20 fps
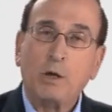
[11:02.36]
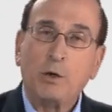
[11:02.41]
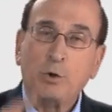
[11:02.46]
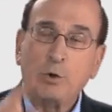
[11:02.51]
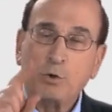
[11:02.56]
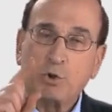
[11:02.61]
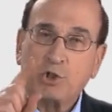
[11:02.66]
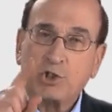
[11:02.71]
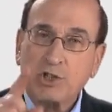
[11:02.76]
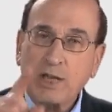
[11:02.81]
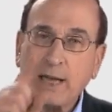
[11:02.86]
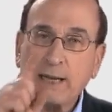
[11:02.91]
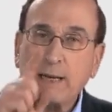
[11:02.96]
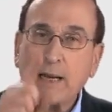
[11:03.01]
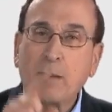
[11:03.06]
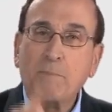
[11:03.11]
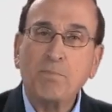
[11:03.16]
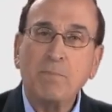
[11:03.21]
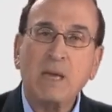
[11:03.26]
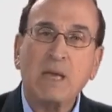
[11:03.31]
You set
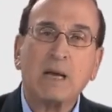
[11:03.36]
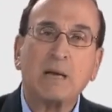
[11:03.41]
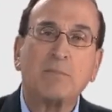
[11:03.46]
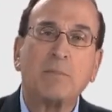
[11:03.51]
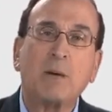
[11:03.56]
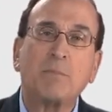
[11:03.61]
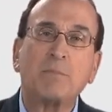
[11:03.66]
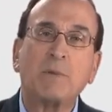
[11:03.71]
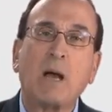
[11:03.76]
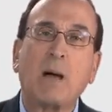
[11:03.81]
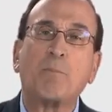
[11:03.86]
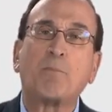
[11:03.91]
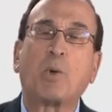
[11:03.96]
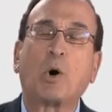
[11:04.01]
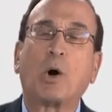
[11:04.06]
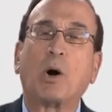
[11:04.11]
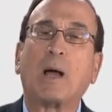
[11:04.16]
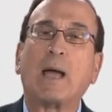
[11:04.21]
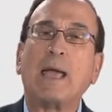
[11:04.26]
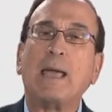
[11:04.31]
a minimum
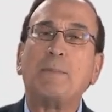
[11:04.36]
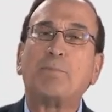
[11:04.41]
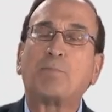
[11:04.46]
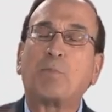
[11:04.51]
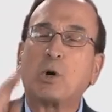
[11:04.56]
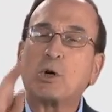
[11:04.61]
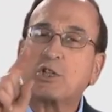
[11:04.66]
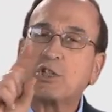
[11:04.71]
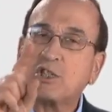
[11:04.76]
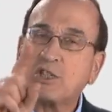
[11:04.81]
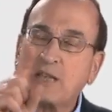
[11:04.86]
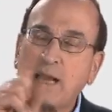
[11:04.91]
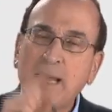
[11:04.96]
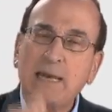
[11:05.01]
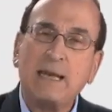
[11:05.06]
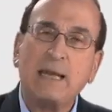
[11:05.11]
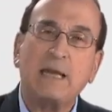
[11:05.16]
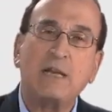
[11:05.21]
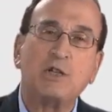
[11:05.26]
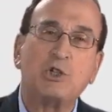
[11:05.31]
number, a
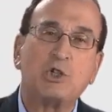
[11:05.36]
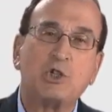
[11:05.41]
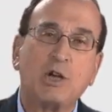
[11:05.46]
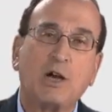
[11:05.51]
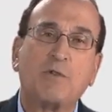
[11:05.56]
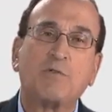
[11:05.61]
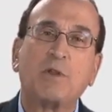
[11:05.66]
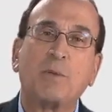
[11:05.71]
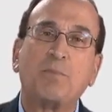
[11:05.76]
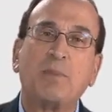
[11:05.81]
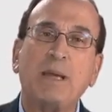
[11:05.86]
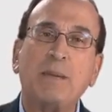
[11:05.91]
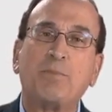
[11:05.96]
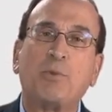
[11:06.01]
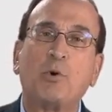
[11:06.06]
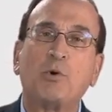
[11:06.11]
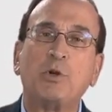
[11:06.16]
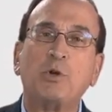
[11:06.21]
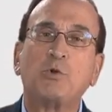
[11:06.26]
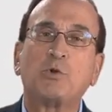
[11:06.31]
percentage of the
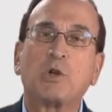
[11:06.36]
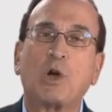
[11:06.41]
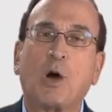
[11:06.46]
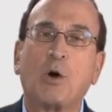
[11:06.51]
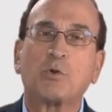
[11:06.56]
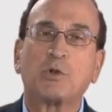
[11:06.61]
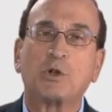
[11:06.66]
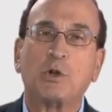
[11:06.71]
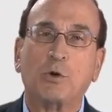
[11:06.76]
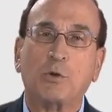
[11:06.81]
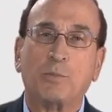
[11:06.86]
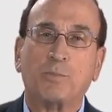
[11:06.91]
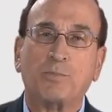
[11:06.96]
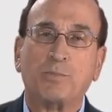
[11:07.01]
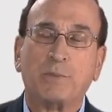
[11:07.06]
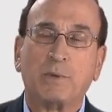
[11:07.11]
people you talk to,